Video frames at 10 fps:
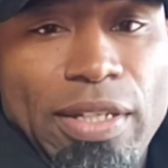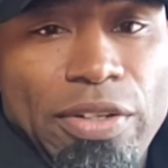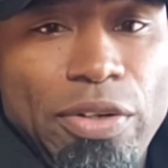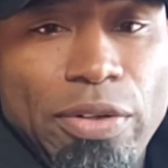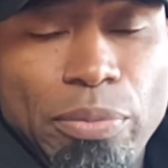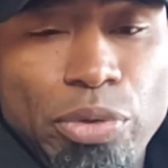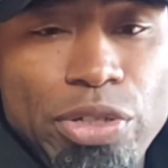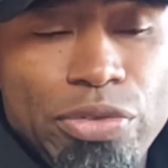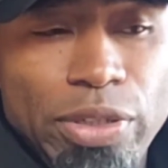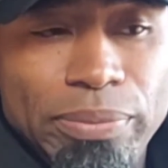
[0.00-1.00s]
in the
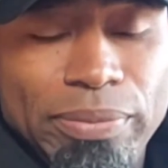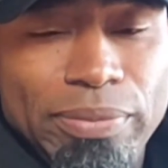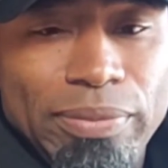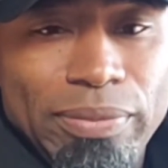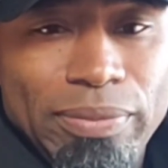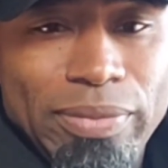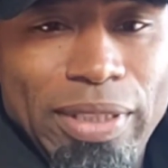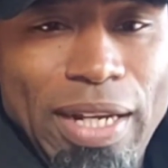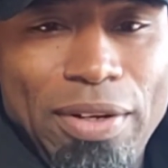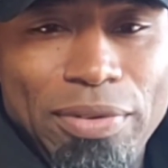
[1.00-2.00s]
pre-trip.
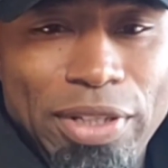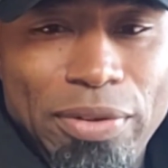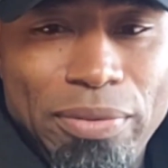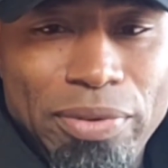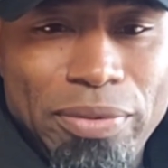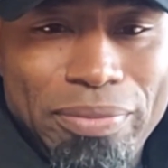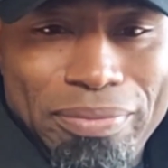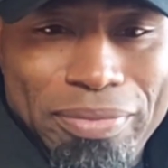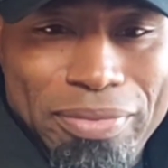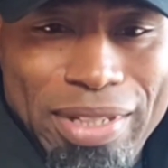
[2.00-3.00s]
I don't think you
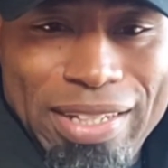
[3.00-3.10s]
need